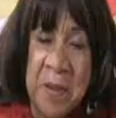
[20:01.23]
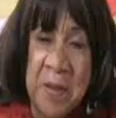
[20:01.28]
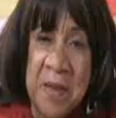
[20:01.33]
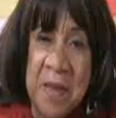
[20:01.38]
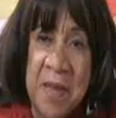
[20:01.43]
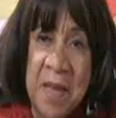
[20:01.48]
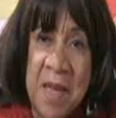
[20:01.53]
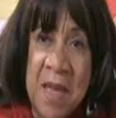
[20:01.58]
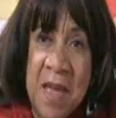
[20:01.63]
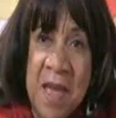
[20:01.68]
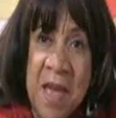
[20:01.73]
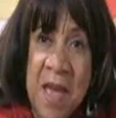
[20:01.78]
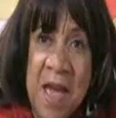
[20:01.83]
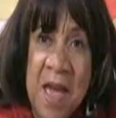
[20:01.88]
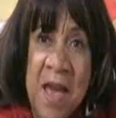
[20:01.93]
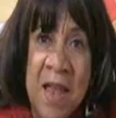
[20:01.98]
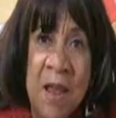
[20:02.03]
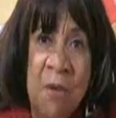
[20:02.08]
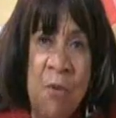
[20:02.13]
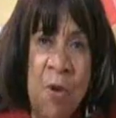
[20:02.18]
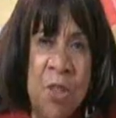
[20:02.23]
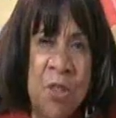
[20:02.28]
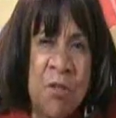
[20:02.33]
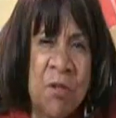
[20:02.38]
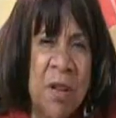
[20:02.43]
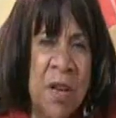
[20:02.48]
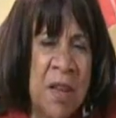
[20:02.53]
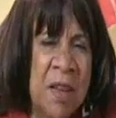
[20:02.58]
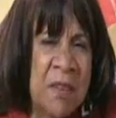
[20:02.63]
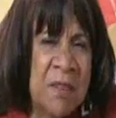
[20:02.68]
Up. And I
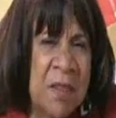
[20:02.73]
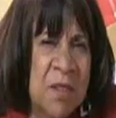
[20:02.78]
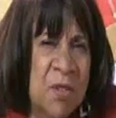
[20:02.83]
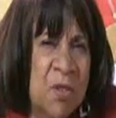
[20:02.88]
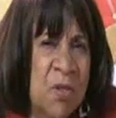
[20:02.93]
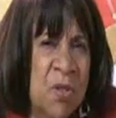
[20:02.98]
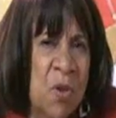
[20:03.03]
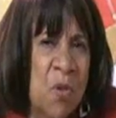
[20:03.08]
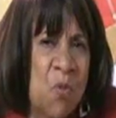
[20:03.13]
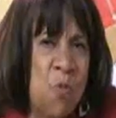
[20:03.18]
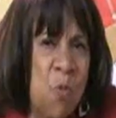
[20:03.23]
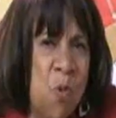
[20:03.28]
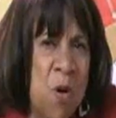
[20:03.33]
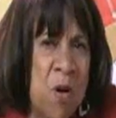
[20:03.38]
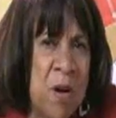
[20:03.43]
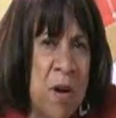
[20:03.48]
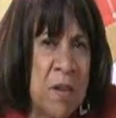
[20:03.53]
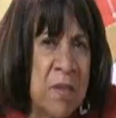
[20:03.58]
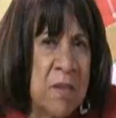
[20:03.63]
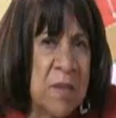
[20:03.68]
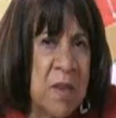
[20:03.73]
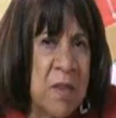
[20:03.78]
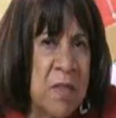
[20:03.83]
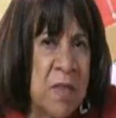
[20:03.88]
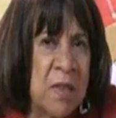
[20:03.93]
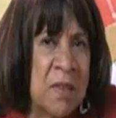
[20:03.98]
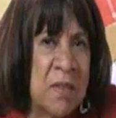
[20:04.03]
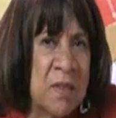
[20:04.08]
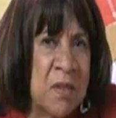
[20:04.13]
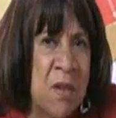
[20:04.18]
want you to listen to the words
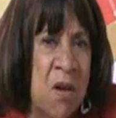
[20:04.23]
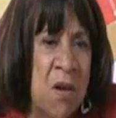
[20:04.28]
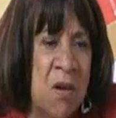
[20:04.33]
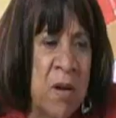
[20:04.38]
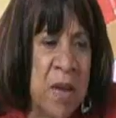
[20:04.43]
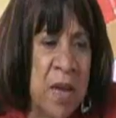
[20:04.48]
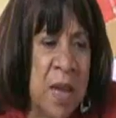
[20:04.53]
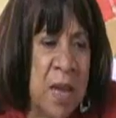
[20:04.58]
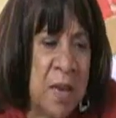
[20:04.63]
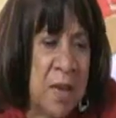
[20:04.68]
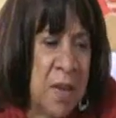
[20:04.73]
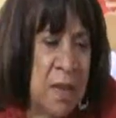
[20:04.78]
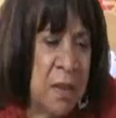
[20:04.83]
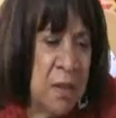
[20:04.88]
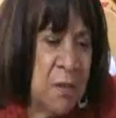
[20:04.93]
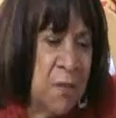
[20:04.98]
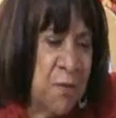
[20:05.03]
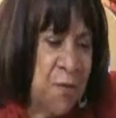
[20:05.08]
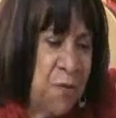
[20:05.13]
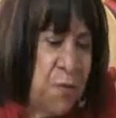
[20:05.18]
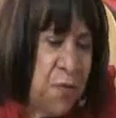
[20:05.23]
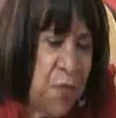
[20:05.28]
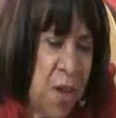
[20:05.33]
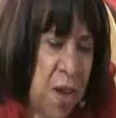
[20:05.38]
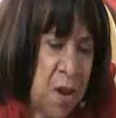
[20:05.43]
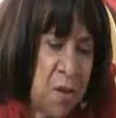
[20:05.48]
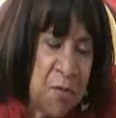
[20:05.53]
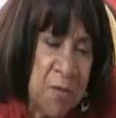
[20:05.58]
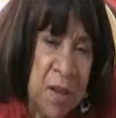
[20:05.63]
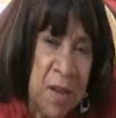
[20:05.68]
to this song. It is
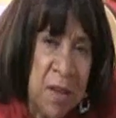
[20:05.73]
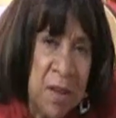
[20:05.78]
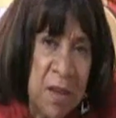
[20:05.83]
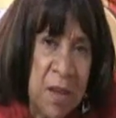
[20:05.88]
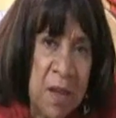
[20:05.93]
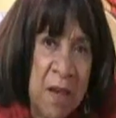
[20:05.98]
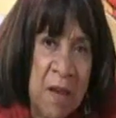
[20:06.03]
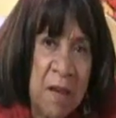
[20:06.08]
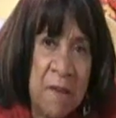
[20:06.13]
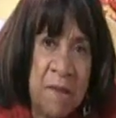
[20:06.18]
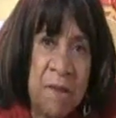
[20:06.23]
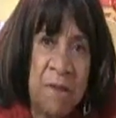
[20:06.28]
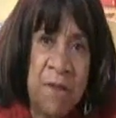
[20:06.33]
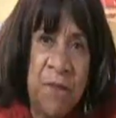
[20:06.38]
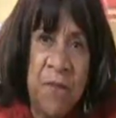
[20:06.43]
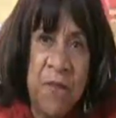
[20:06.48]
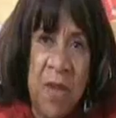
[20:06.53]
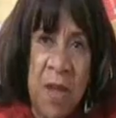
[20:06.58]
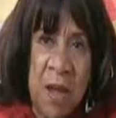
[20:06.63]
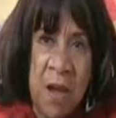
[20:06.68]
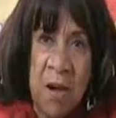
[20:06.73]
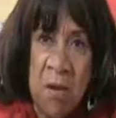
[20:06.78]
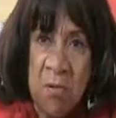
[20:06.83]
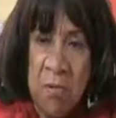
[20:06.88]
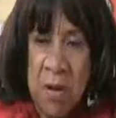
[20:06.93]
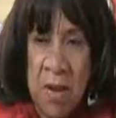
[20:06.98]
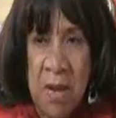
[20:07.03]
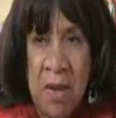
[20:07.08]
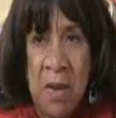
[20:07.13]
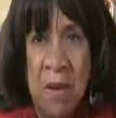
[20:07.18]
very,
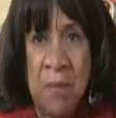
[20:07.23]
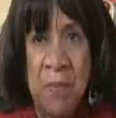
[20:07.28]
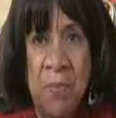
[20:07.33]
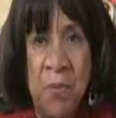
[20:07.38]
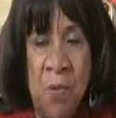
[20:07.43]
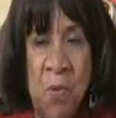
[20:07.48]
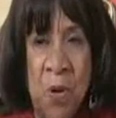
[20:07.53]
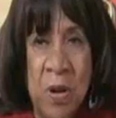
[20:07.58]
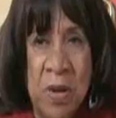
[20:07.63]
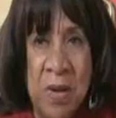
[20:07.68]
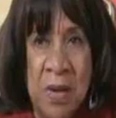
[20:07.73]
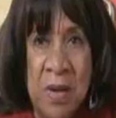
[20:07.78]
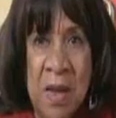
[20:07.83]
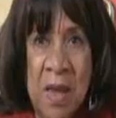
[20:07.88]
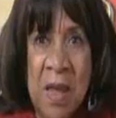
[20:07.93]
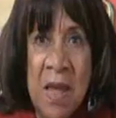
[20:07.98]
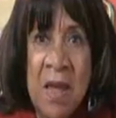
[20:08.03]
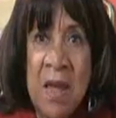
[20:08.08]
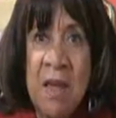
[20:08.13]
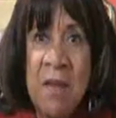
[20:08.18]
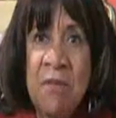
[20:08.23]
very important